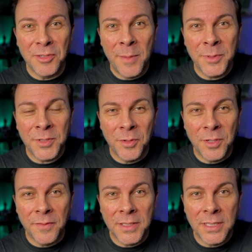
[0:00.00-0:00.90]
episode
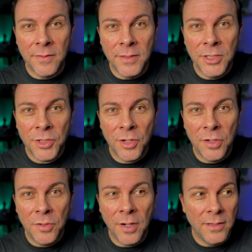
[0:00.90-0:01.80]
of the TV
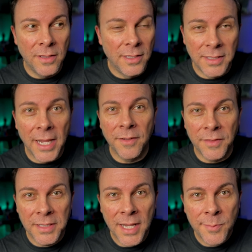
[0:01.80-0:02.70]
show, the day of
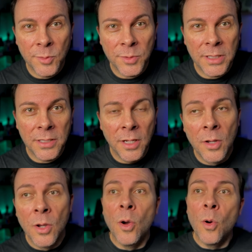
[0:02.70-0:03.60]
the table read,
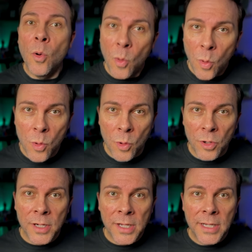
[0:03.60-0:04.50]

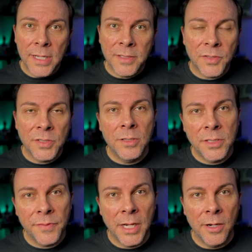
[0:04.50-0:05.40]
or it's a
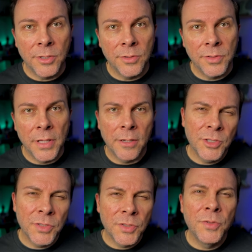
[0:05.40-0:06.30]
series of characters that are
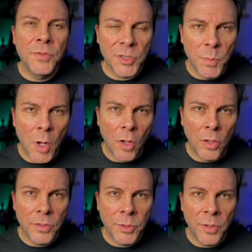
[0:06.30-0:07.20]
just too
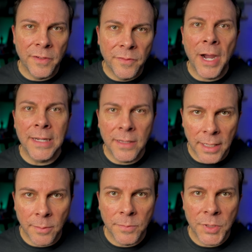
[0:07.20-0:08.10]
small to have invited
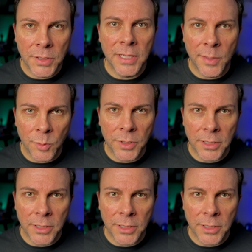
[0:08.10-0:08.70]
them to the table read.